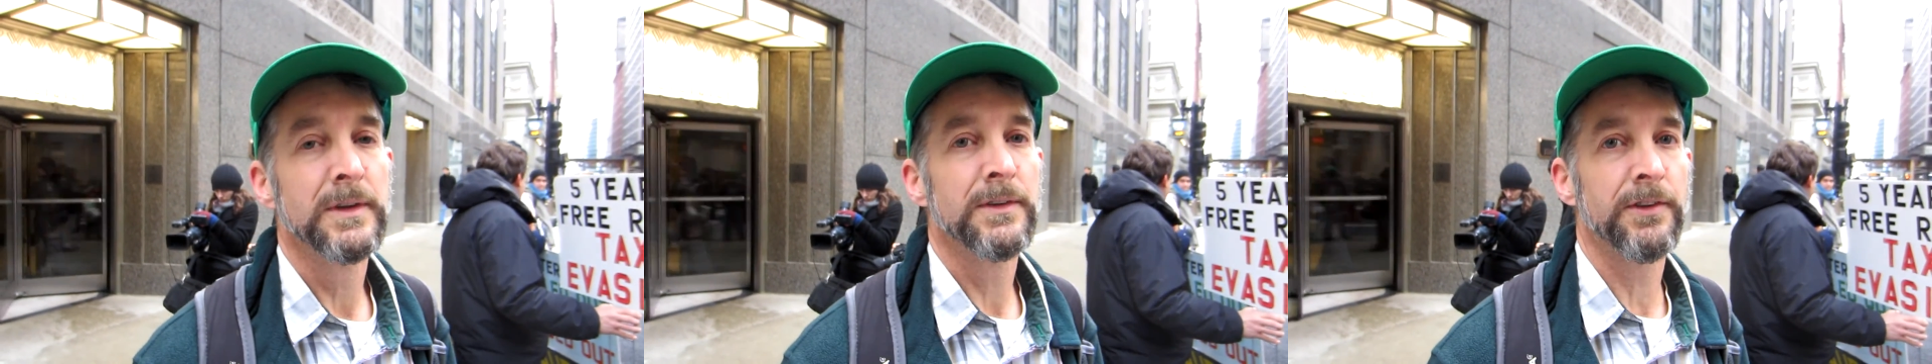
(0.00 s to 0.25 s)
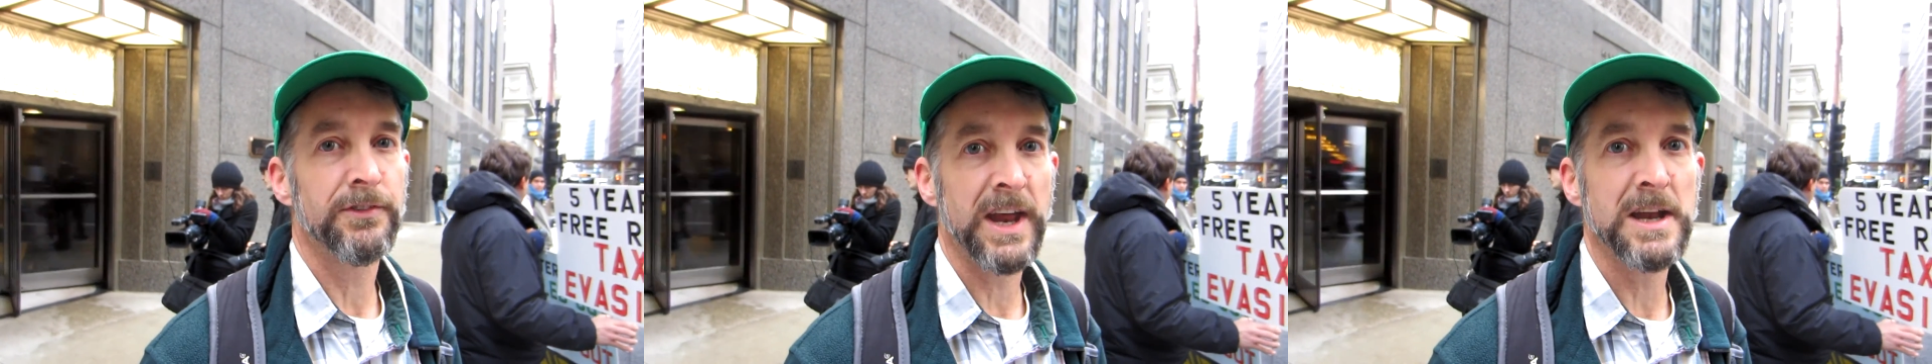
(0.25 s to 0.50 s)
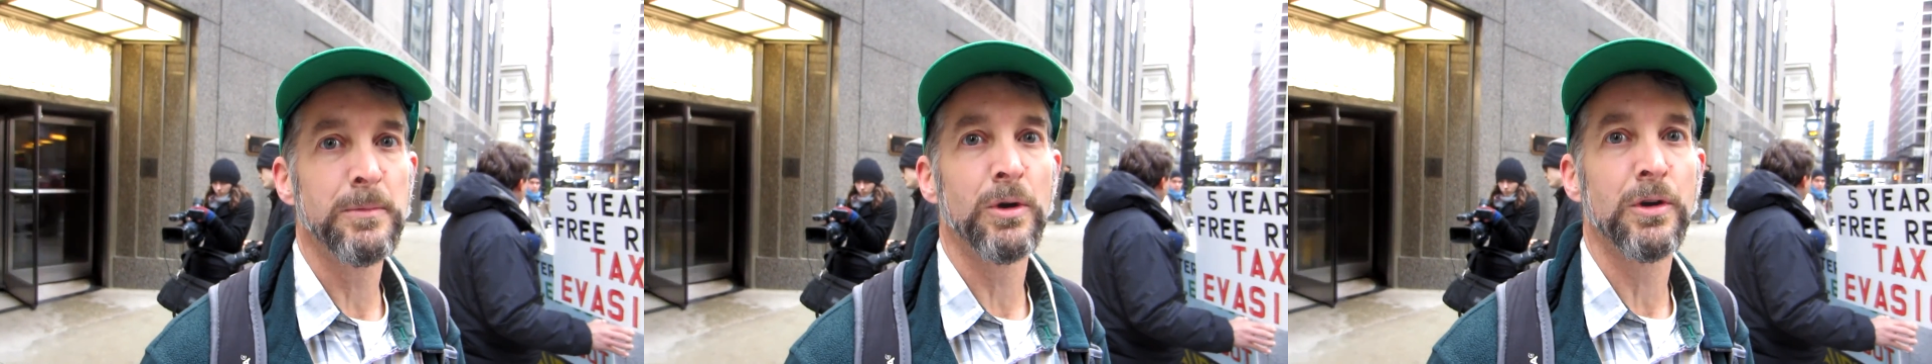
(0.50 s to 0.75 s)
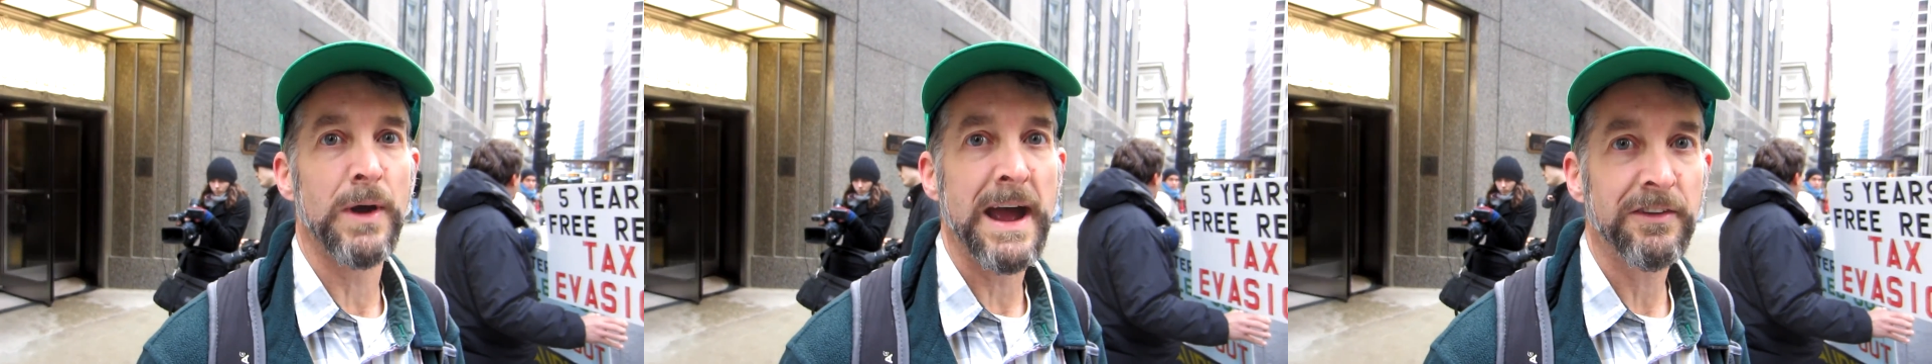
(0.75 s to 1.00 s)
sustainable,
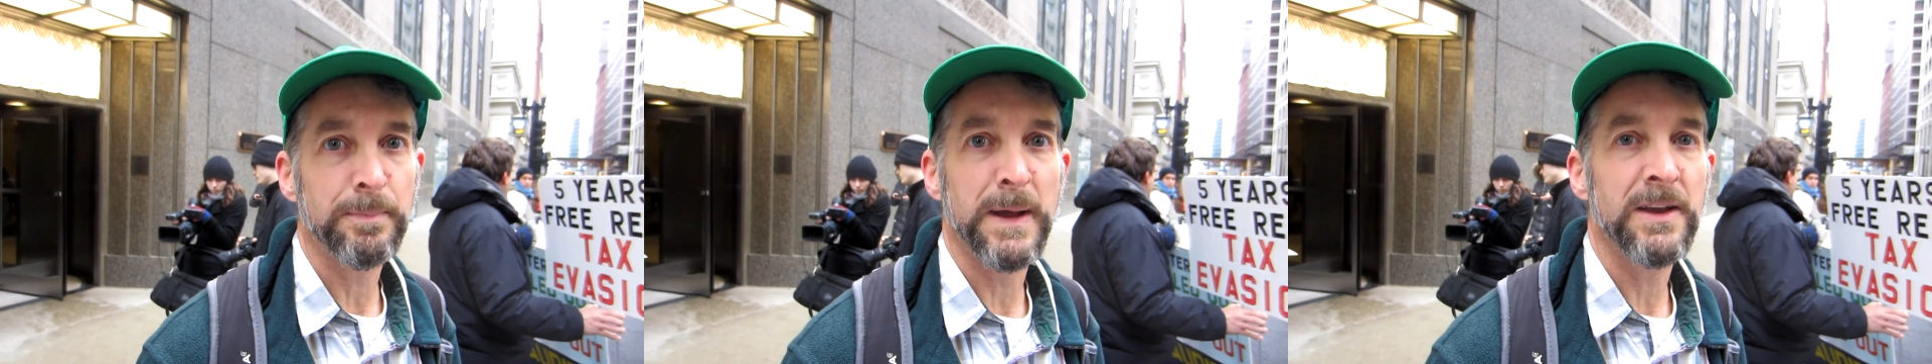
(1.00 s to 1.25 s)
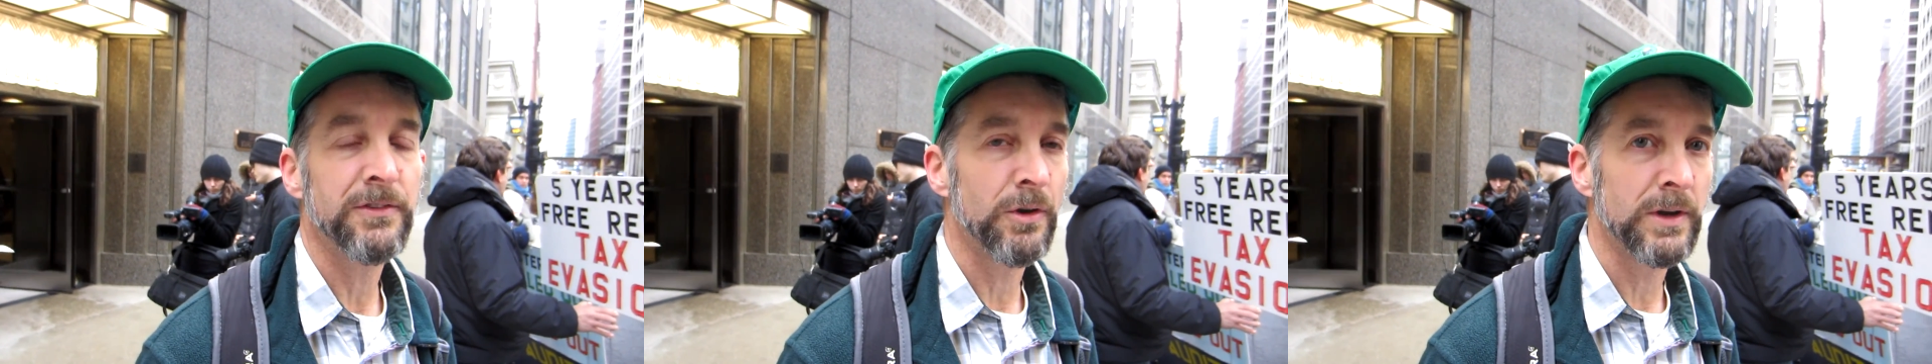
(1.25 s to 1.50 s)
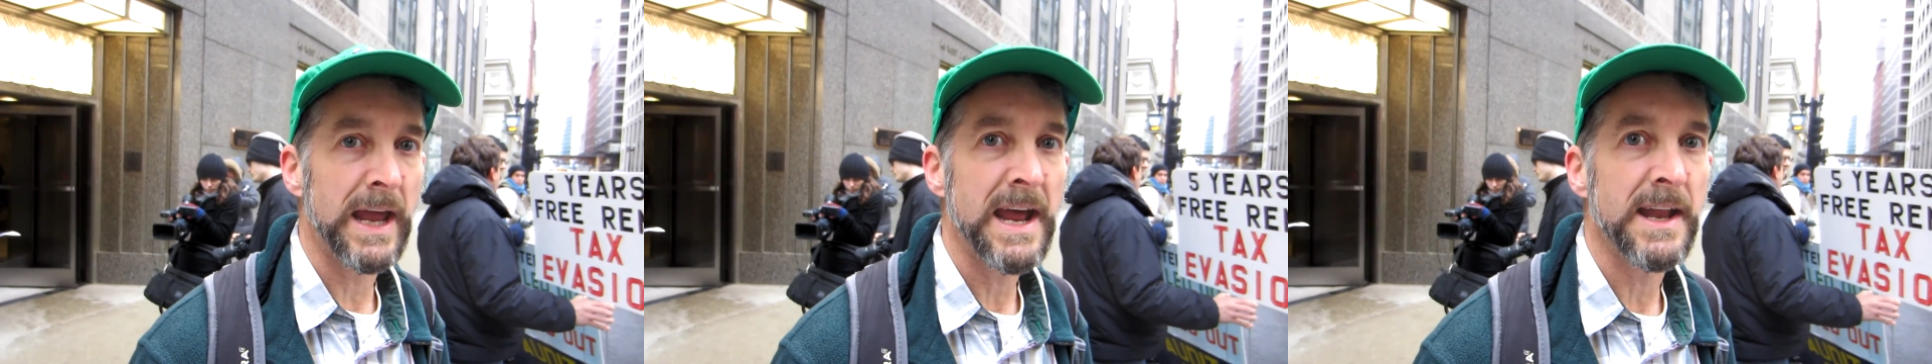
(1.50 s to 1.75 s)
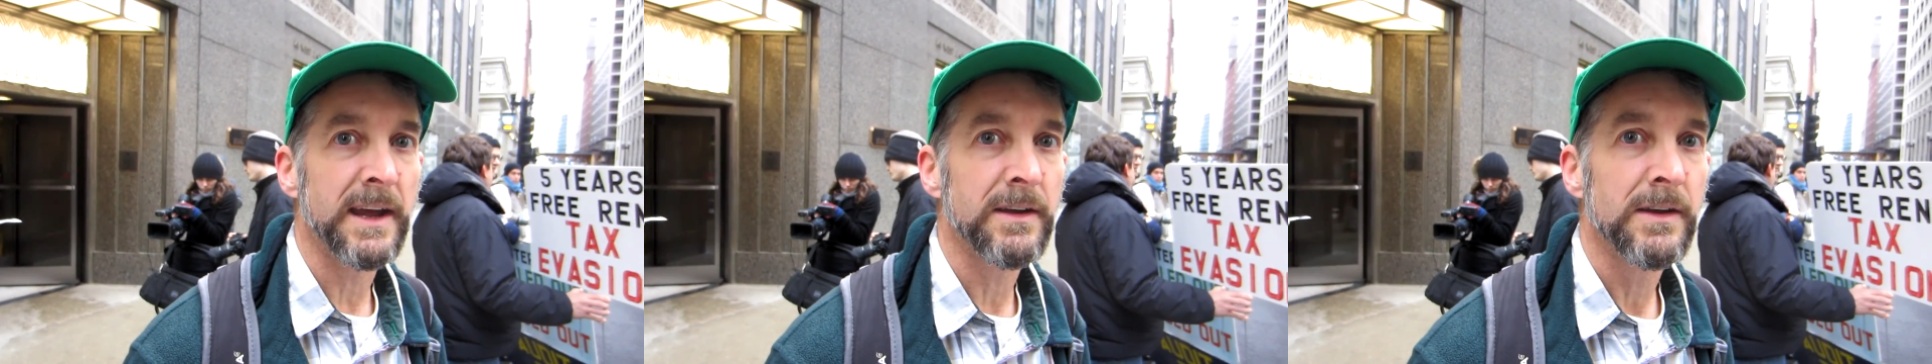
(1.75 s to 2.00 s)
grass-based
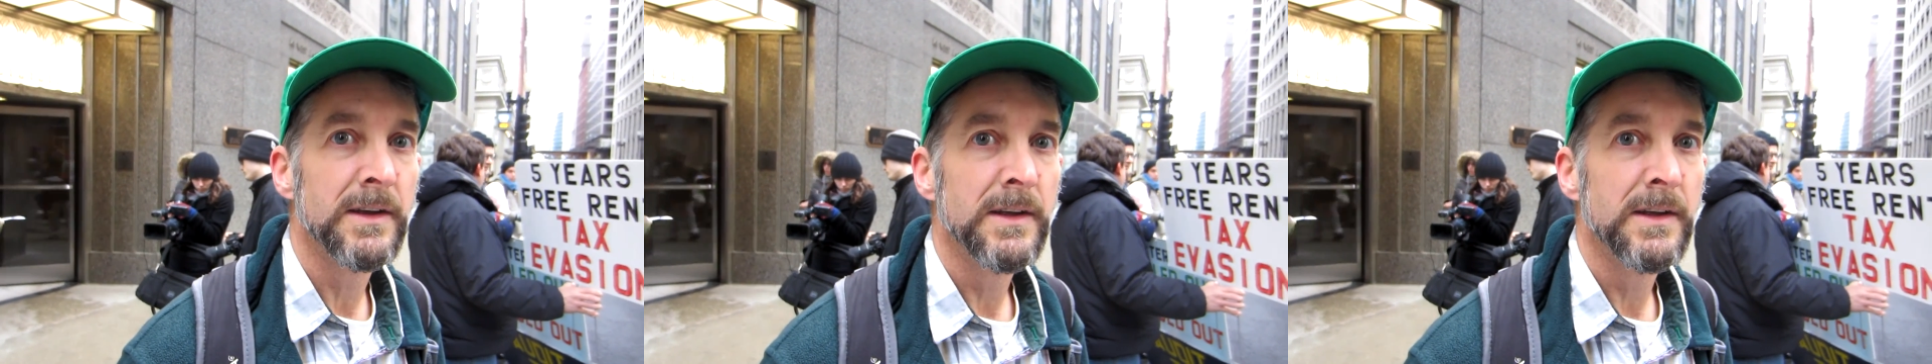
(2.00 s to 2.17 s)
organic.